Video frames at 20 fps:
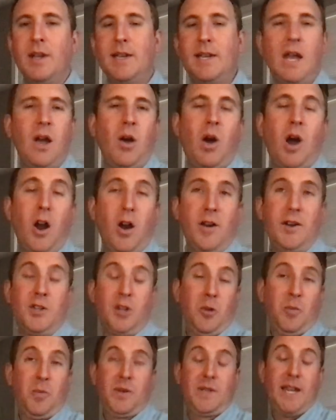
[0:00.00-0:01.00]
Now, our
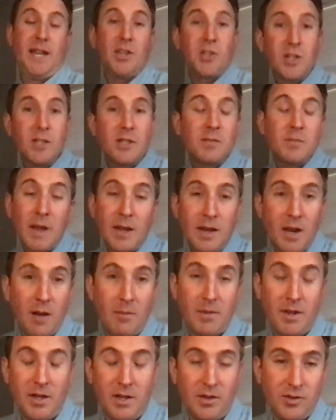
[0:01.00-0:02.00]
interpretations may not
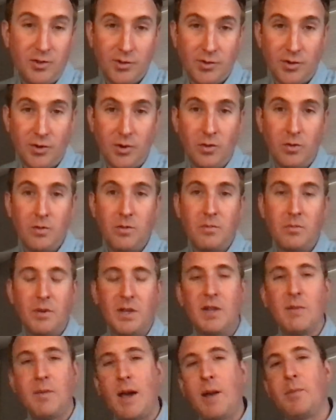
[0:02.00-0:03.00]
be true,
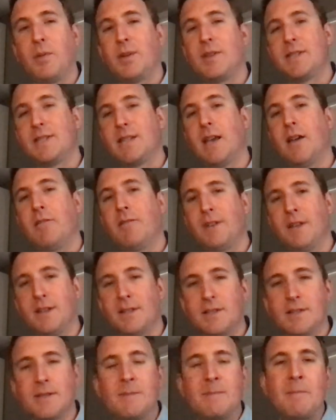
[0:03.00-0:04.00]
but the Bible itself
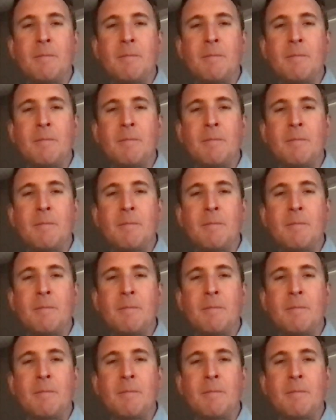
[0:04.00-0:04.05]
is.